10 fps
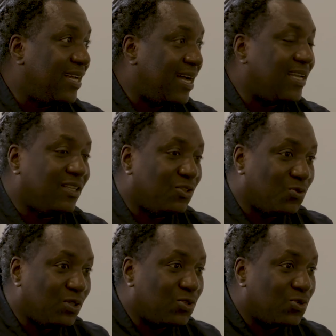And in
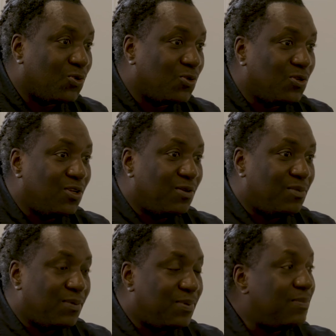doing so,
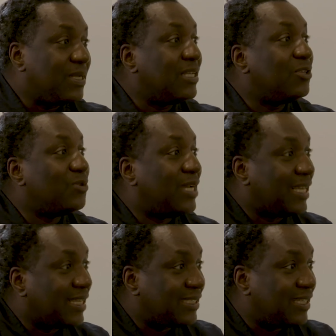maybe begin to
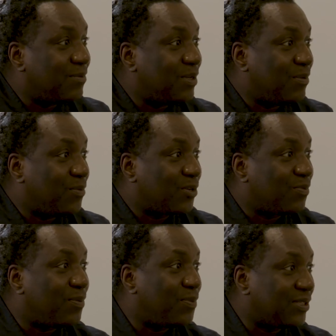engage them in a much
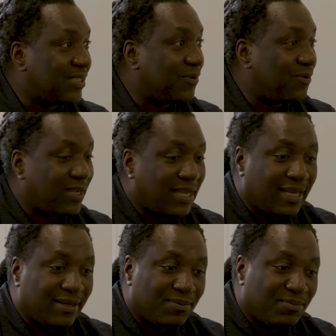more positive way
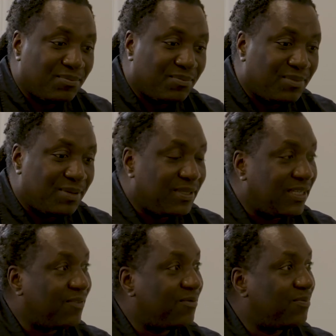and maybe
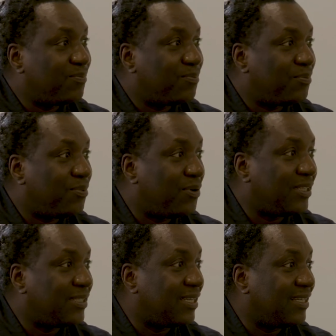give
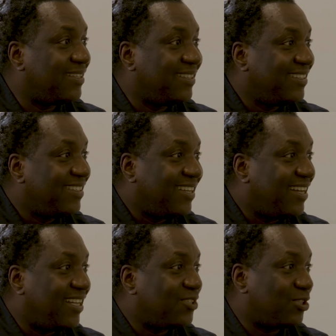pointed
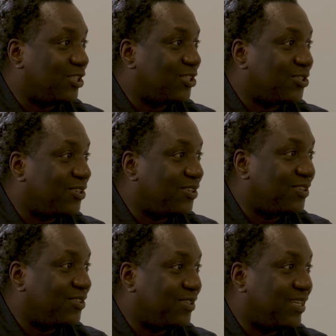
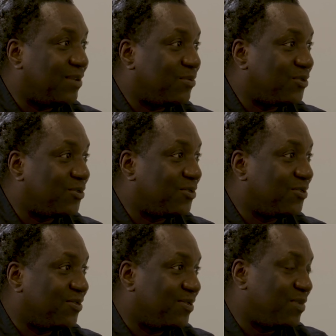suggestion to them
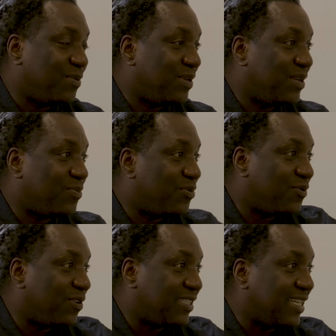to maybe
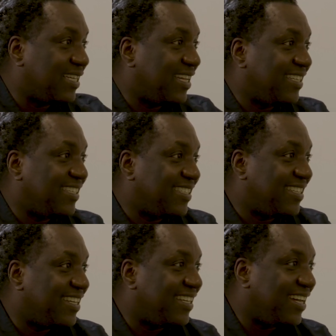improve on certain ideas
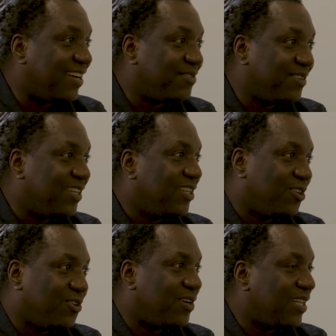that they have.
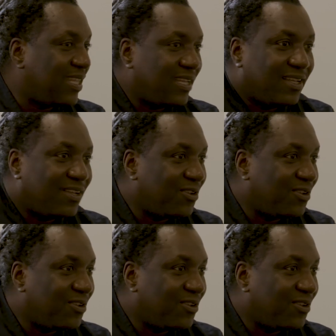You know, I think